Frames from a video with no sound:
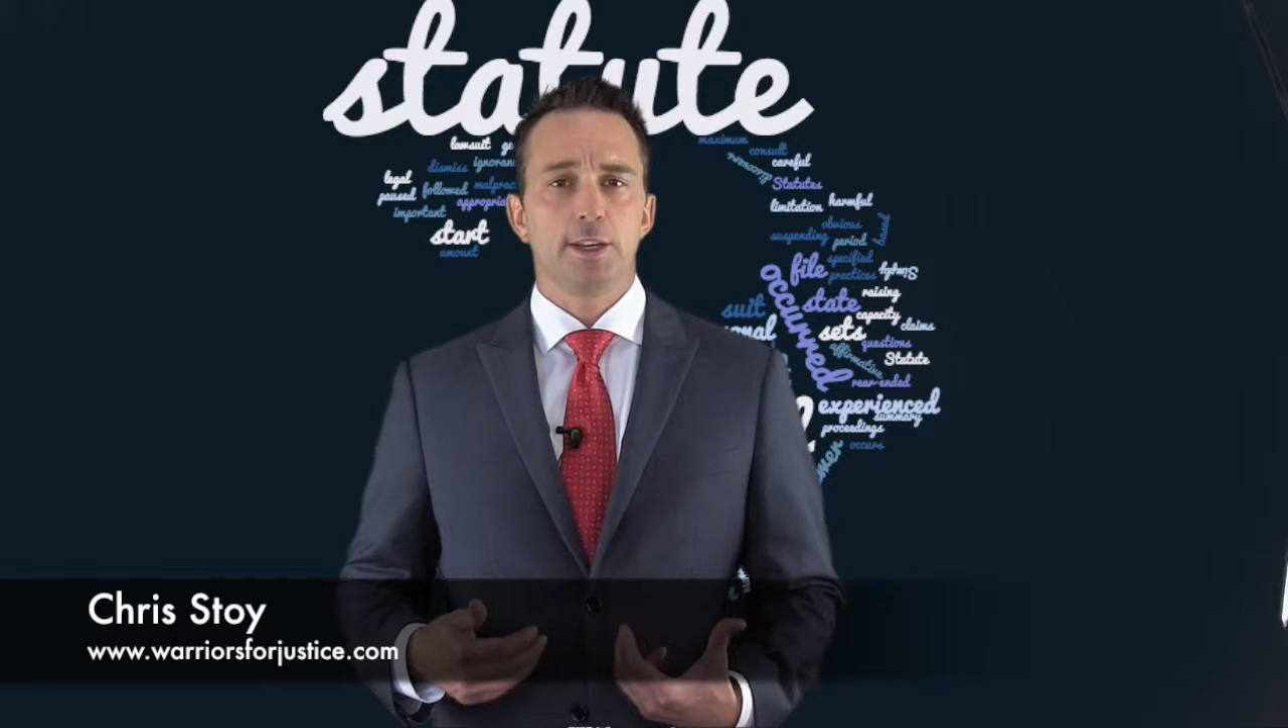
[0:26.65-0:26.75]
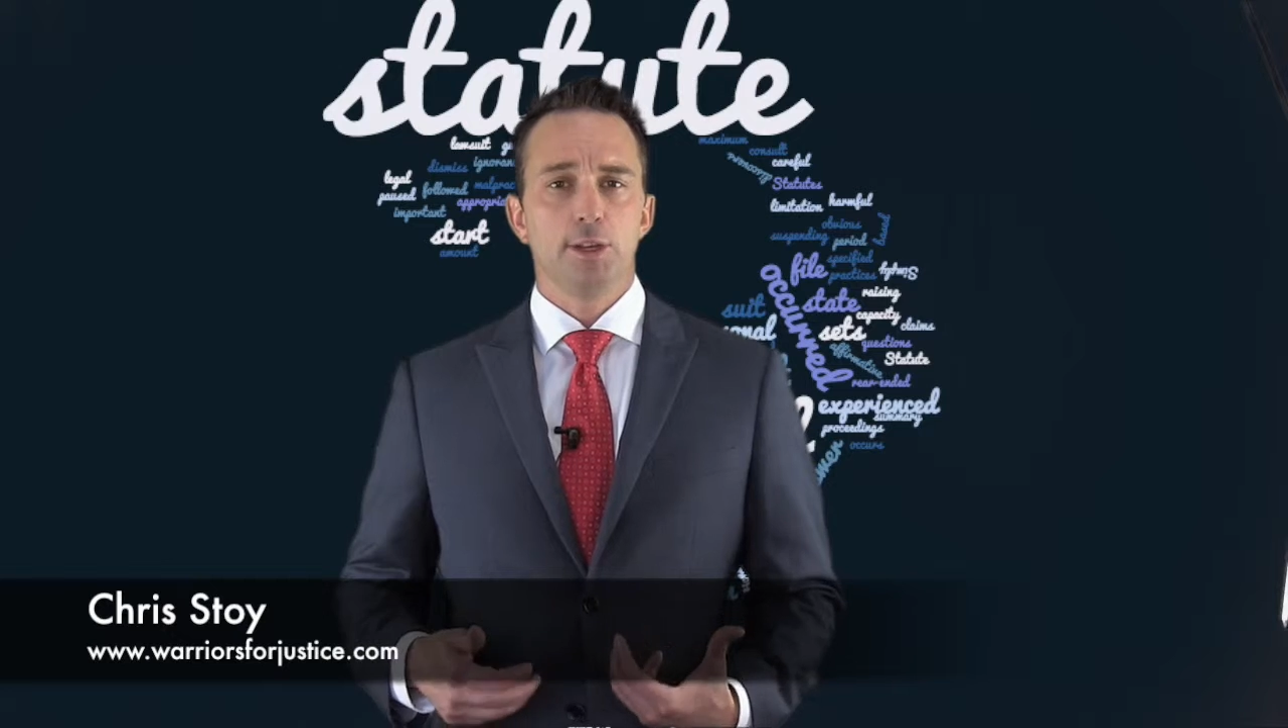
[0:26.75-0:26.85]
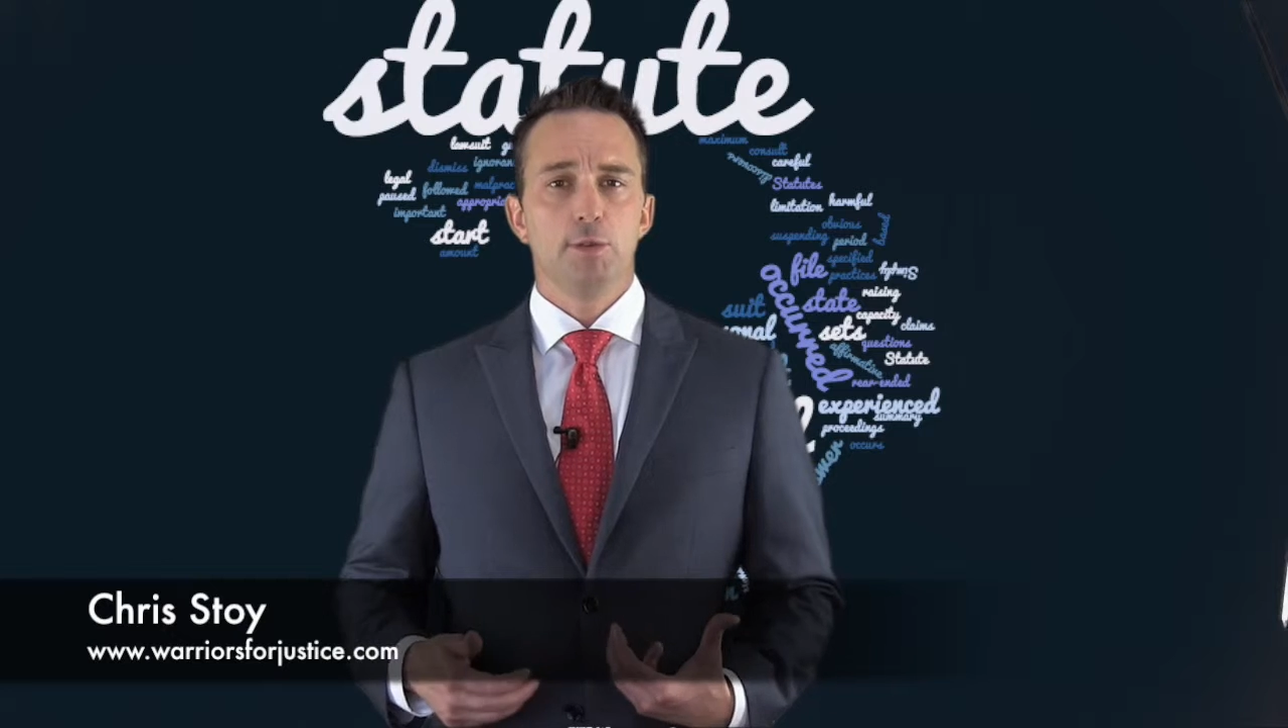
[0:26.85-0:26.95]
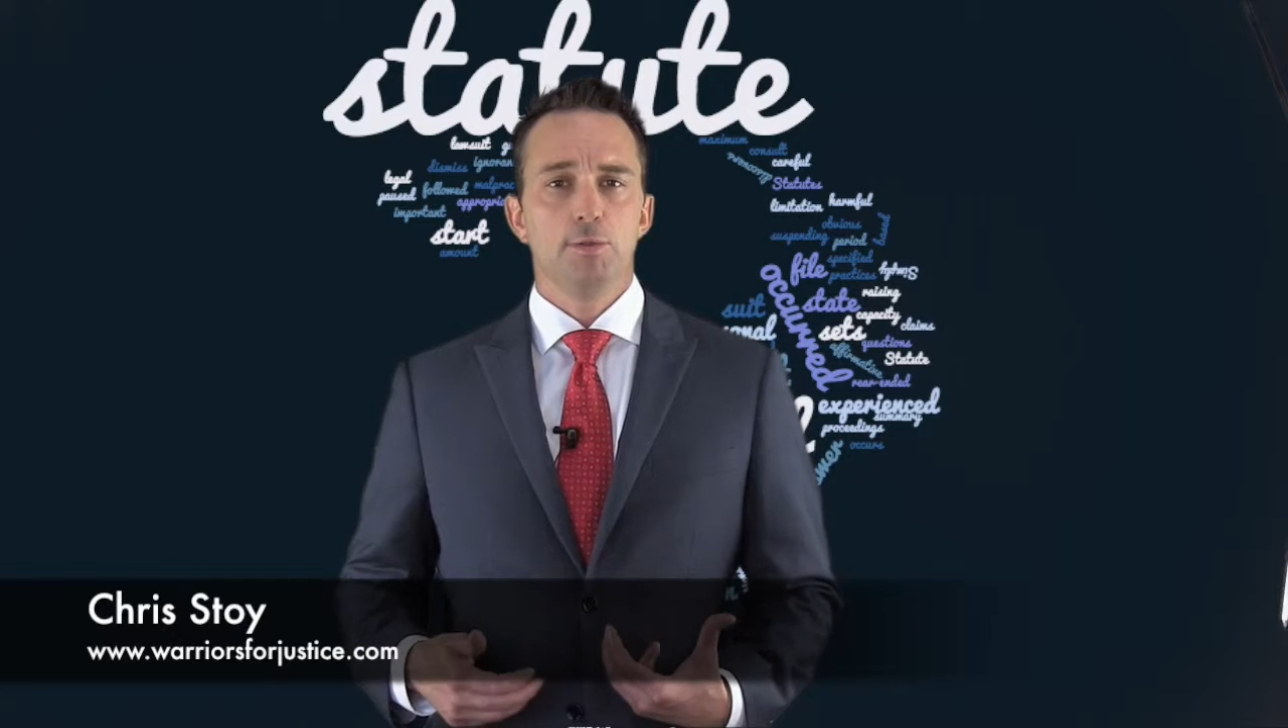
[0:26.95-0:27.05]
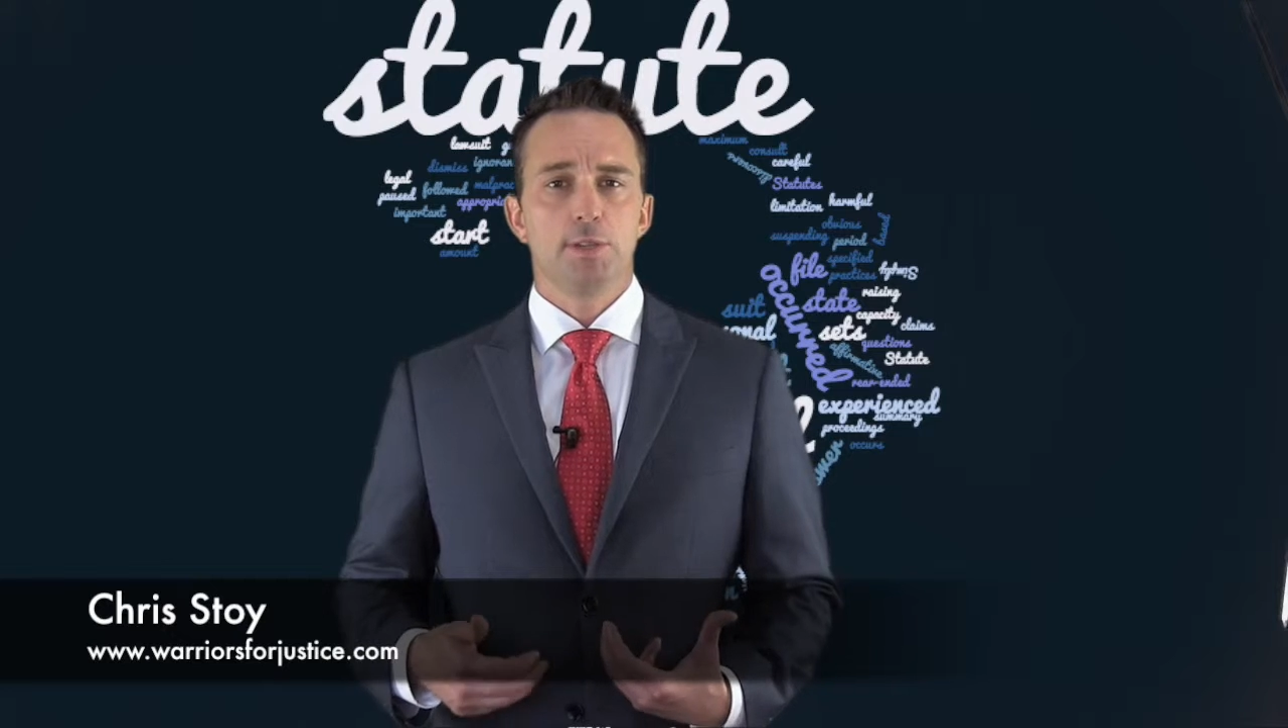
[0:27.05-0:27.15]
can
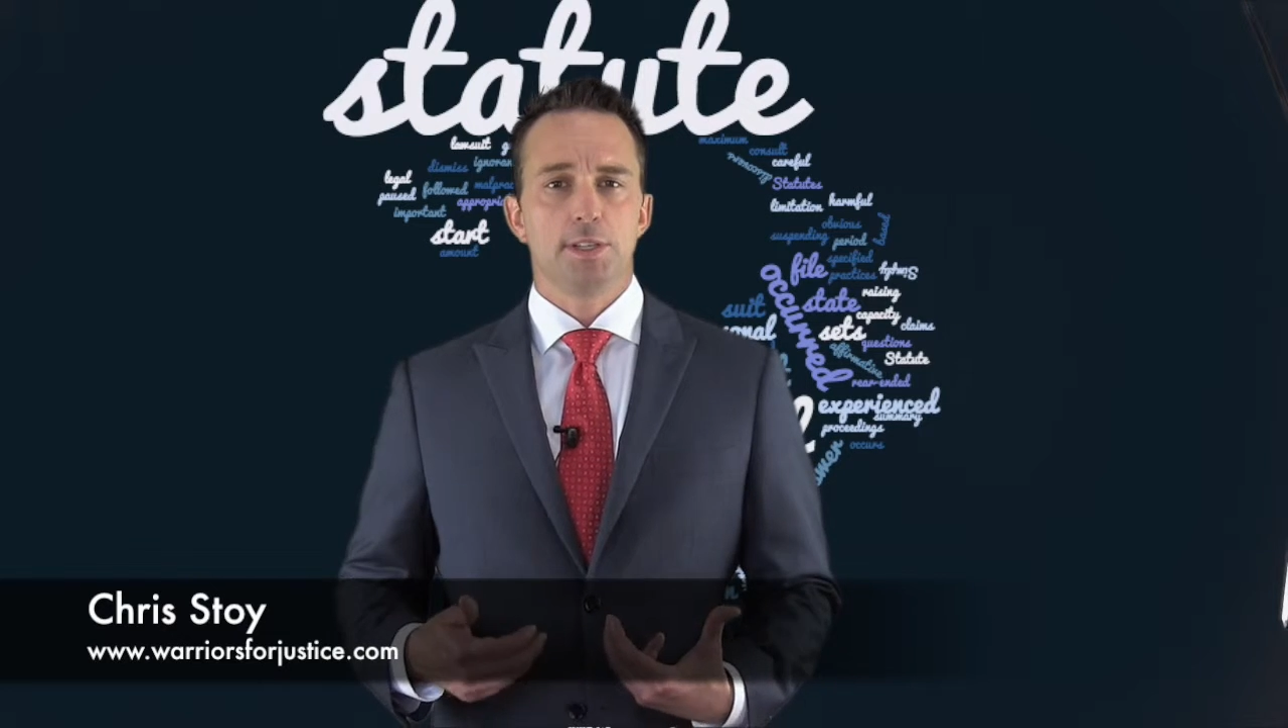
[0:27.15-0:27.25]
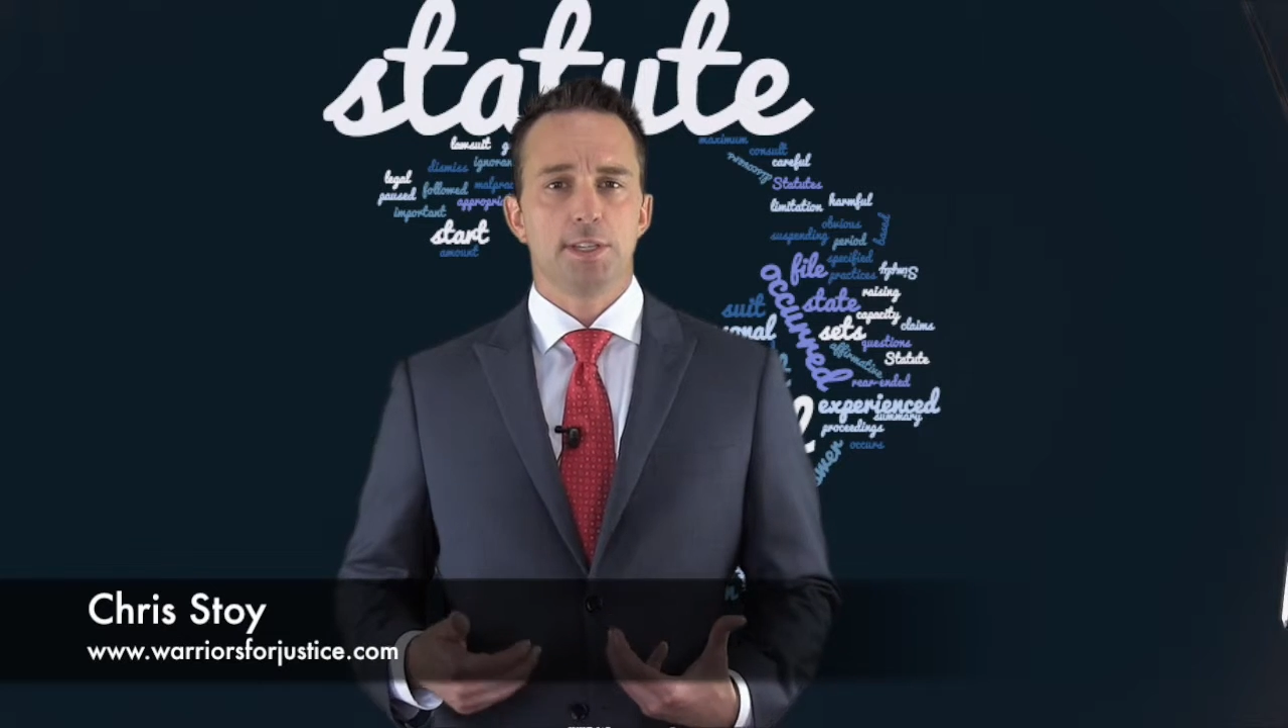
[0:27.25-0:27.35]
use the